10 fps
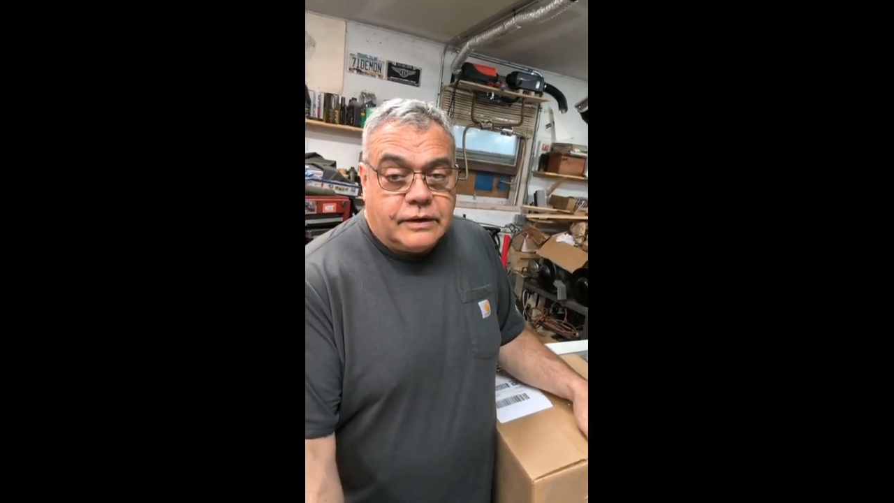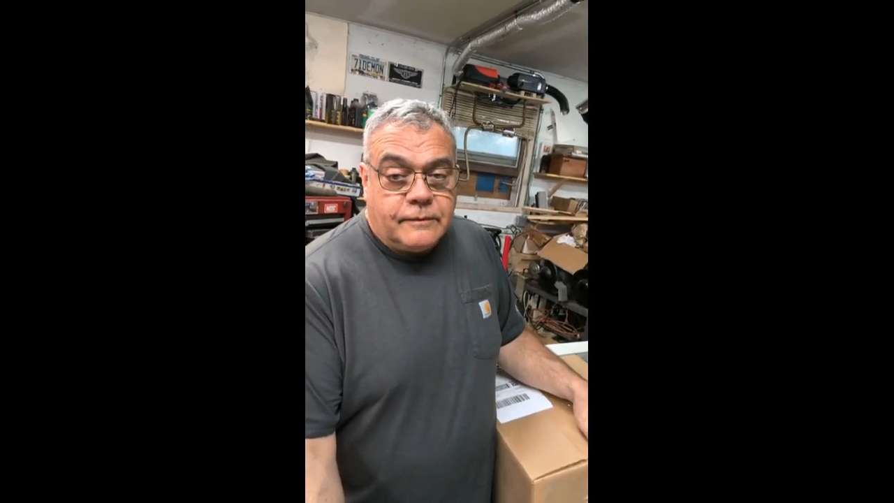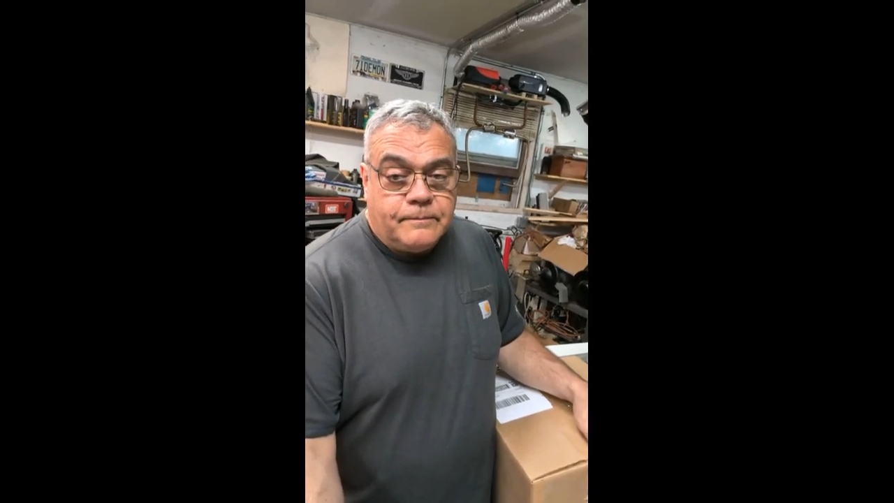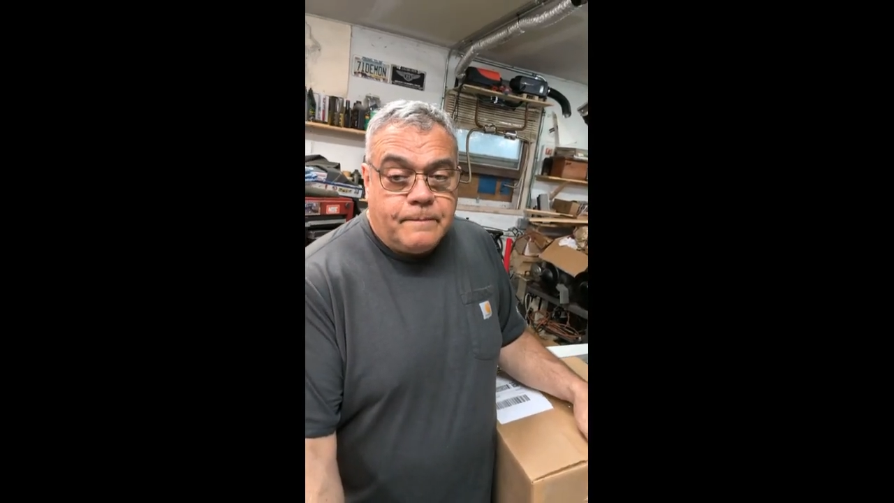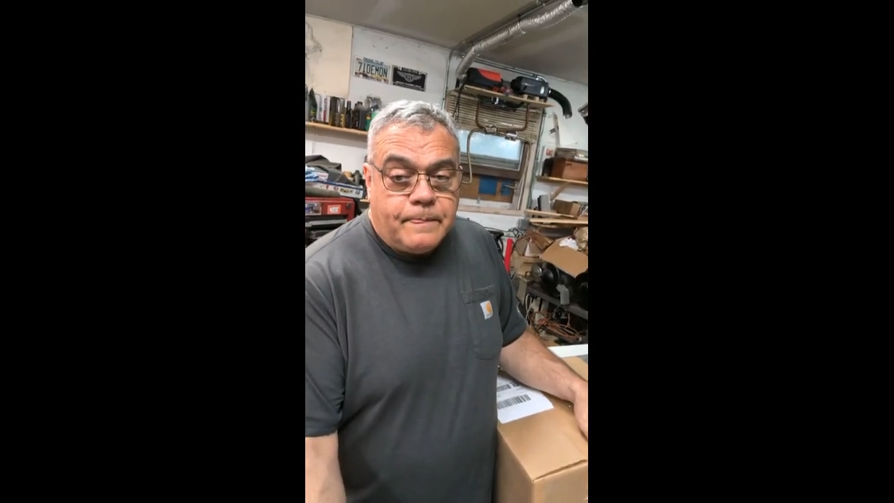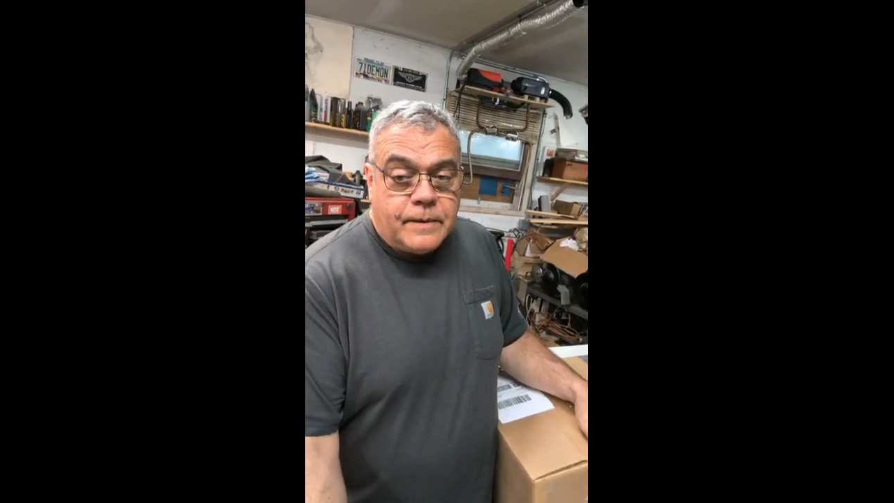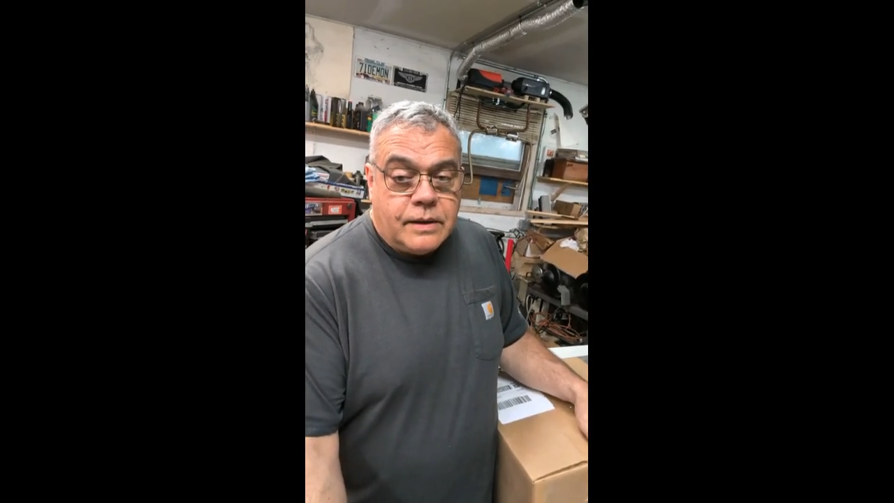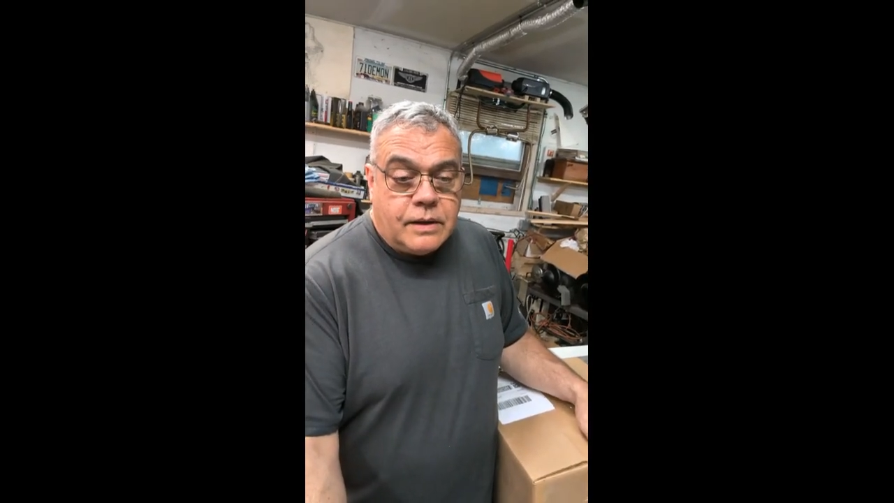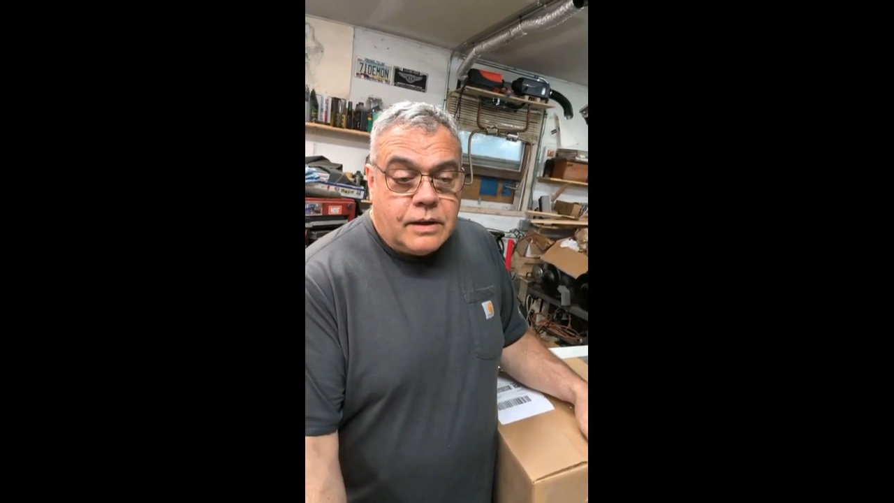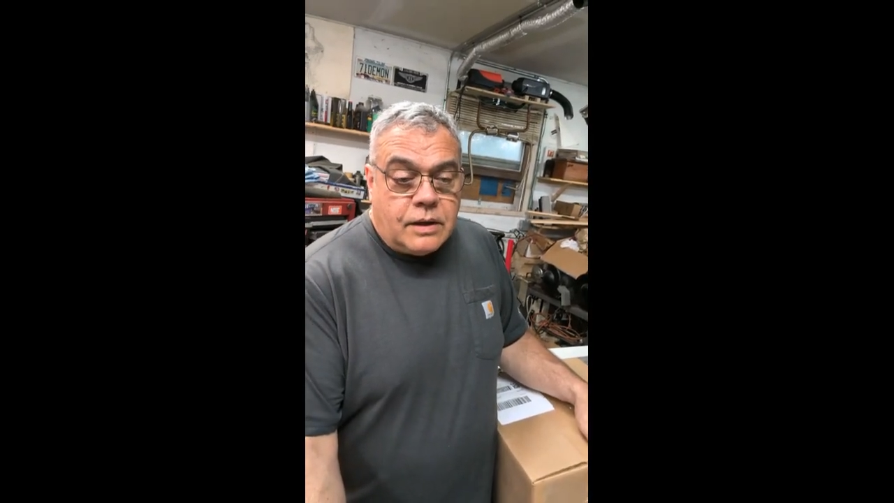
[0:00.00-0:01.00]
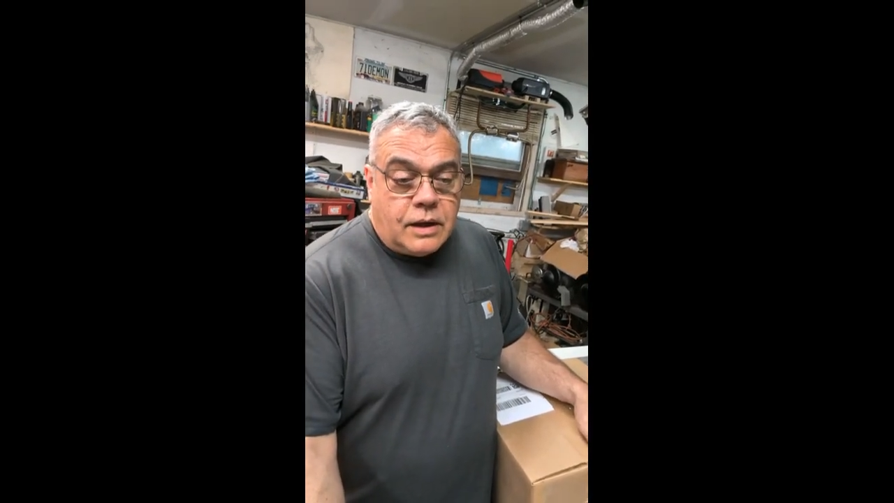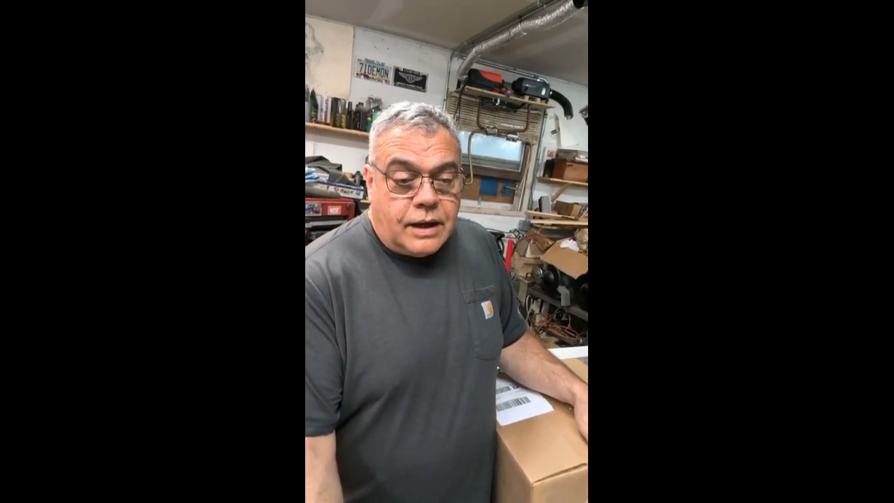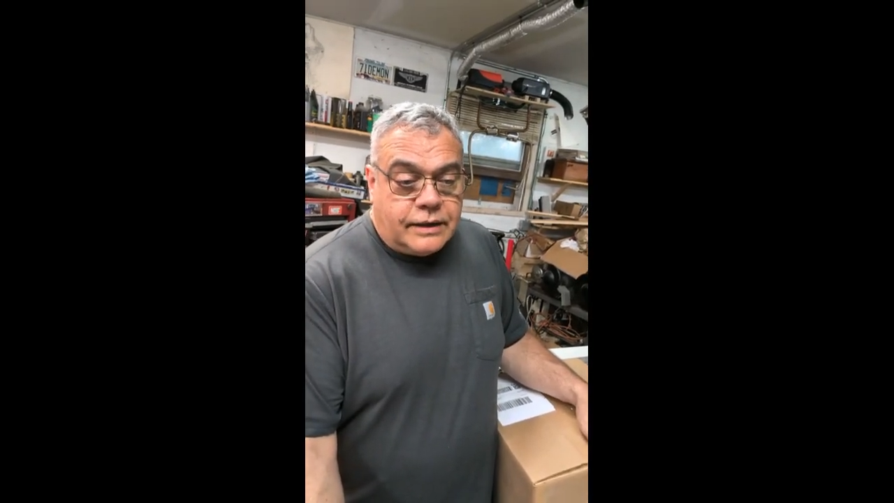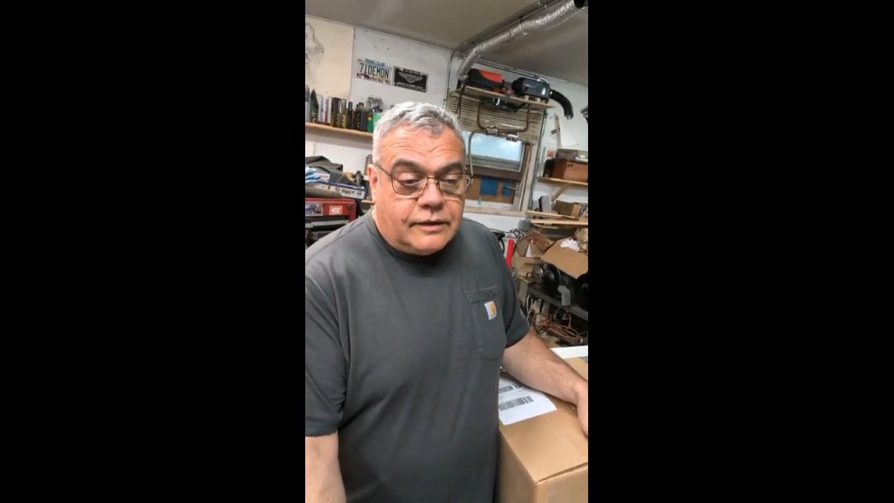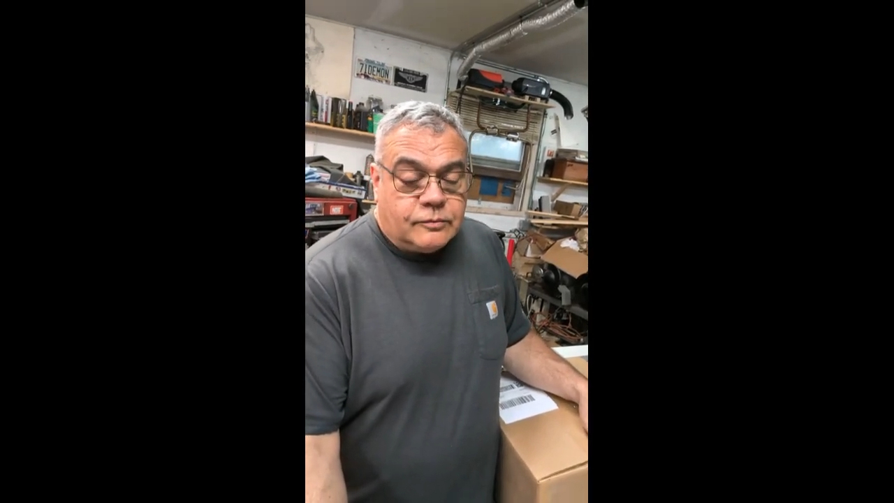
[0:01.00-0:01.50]

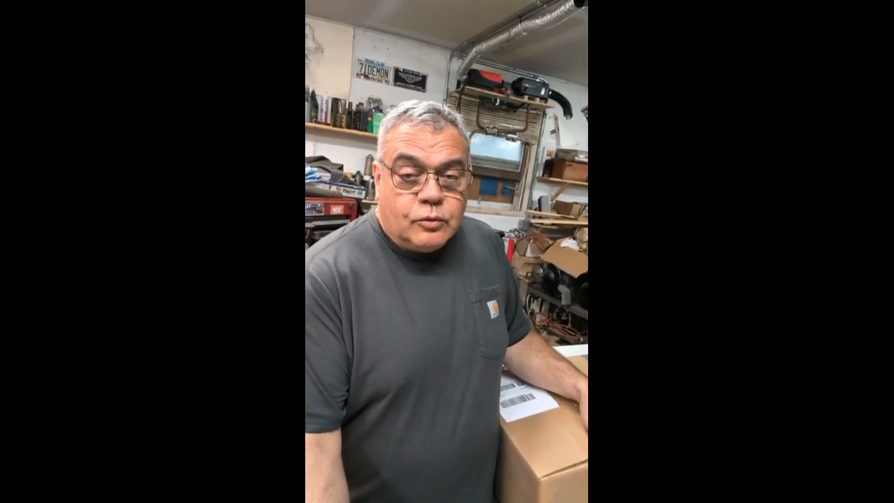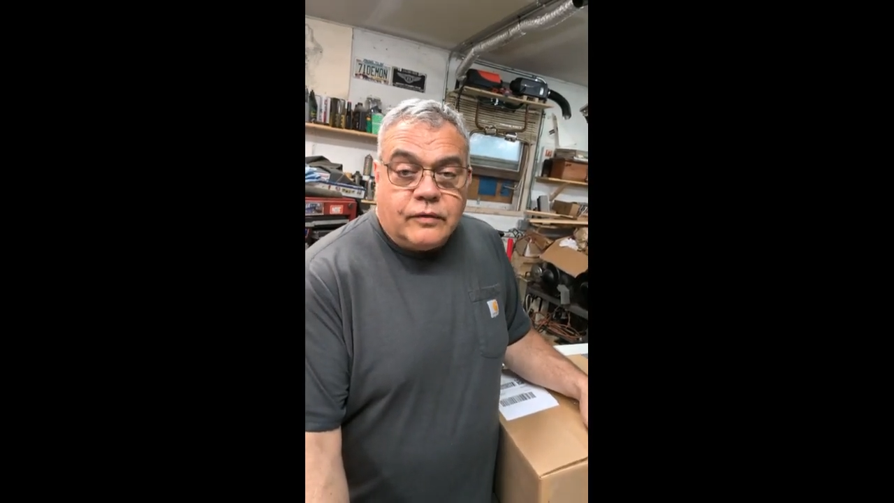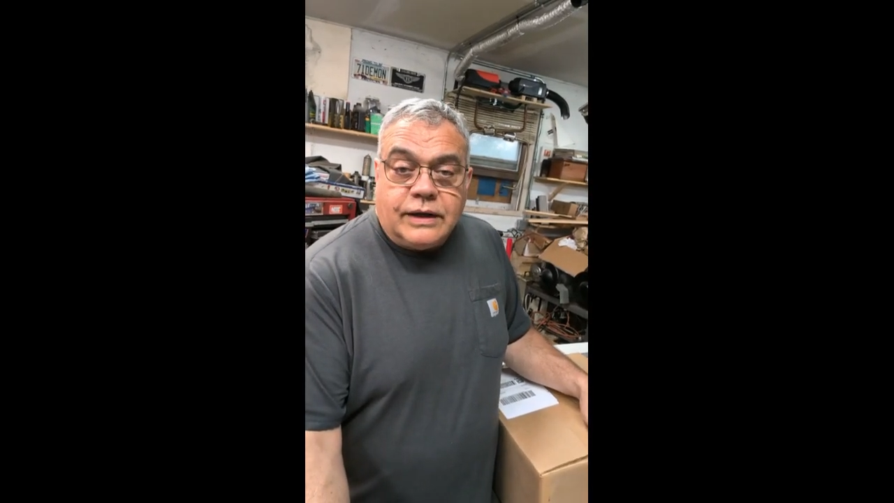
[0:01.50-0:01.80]
I guess move